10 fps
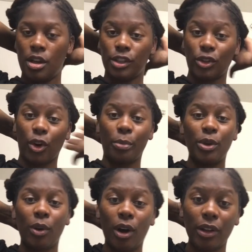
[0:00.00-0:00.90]
So I hope
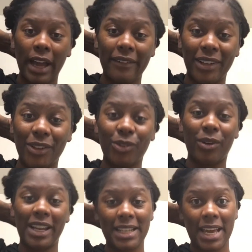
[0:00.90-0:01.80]
you all are having a
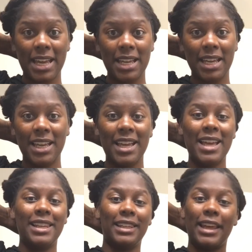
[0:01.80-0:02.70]
great day.
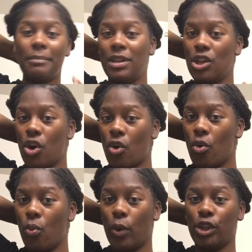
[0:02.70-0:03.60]
Let me know
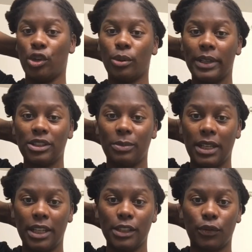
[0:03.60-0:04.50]
what your regimen
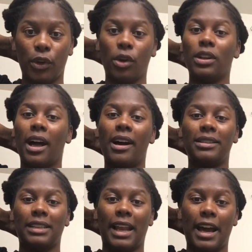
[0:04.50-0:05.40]
is for your
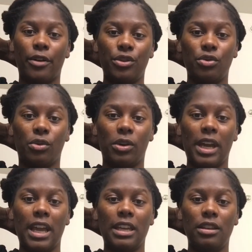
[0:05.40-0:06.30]
locks and how you
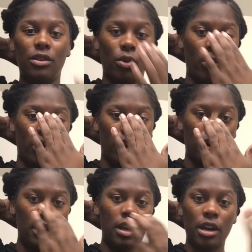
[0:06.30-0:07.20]
create
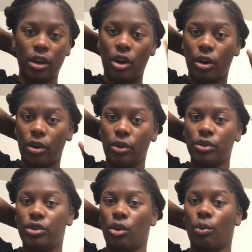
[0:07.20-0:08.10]
your
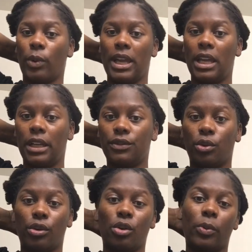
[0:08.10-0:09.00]
curls, your waves,
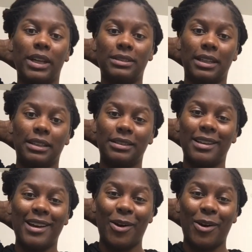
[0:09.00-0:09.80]
or your wet sets.